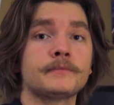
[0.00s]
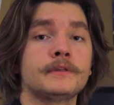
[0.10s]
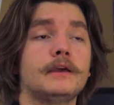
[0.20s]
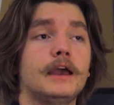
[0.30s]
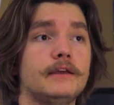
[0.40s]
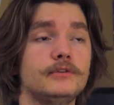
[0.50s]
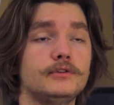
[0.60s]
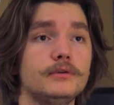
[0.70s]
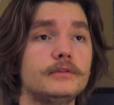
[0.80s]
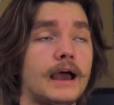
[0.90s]
And if you
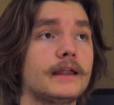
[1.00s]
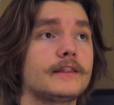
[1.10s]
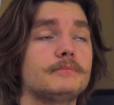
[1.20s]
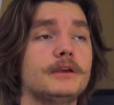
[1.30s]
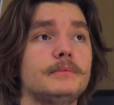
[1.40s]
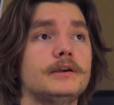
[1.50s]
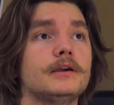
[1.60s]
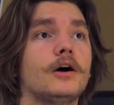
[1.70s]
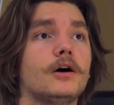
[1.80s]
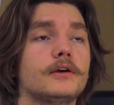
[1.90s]
do that, then
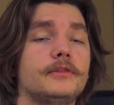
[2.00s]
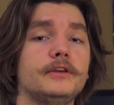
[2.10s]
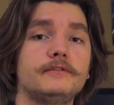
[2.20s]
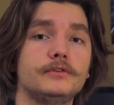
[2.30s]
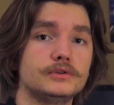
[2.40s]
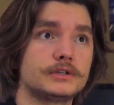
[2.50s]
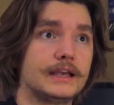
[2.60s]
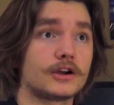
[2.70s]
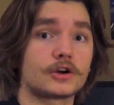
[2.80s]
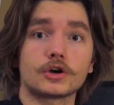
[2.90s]
maybe a thief who's
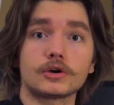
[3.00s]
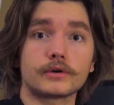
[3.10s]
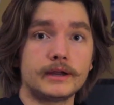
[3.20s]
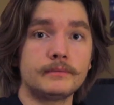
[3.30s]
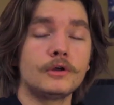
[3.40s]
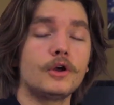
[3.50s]
in a hurry